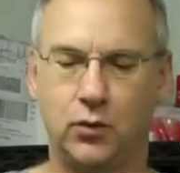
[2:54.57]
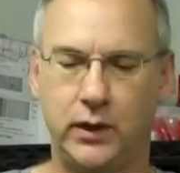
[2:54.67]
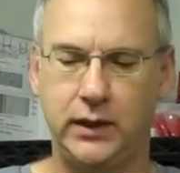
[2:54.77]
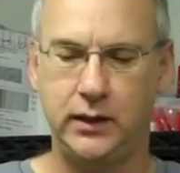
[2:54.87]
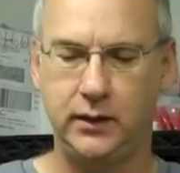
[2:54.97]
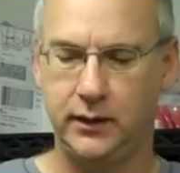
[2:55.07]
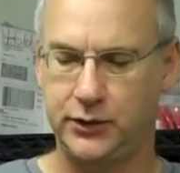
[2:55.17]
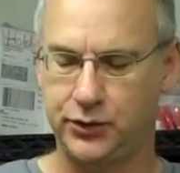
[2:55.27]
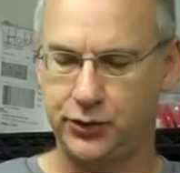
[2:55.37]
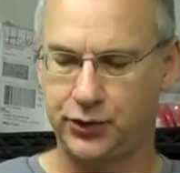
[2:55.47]
the way
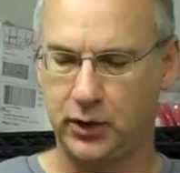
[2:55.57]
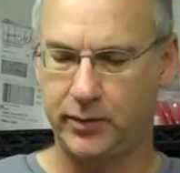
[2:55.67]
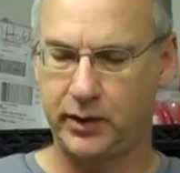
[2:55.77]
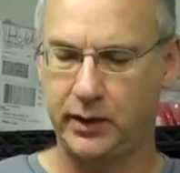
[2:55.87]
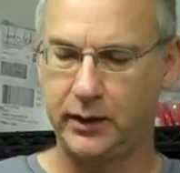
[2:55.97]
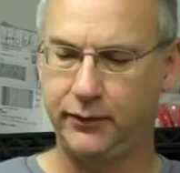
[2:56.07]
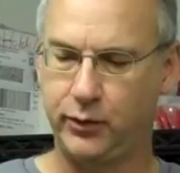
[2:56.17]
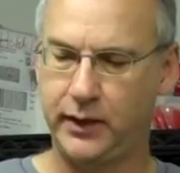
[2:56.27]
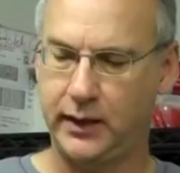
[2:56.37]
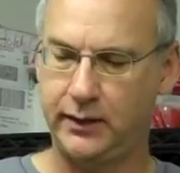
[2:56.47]
that you sharpen a knife,
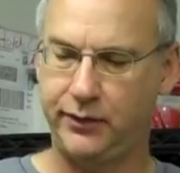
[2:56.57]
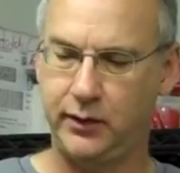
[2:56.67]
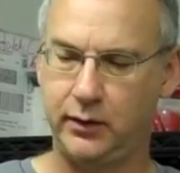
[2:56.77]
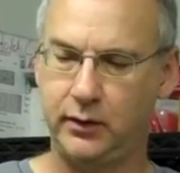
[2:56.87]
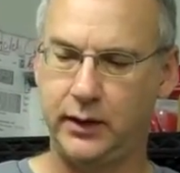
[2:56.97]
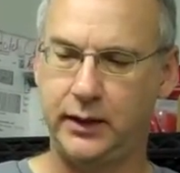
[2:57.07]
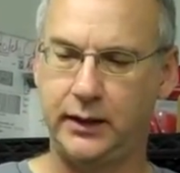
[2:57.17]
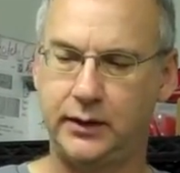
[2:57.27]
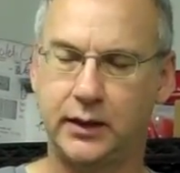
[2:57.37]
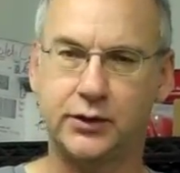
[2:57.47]
we have here a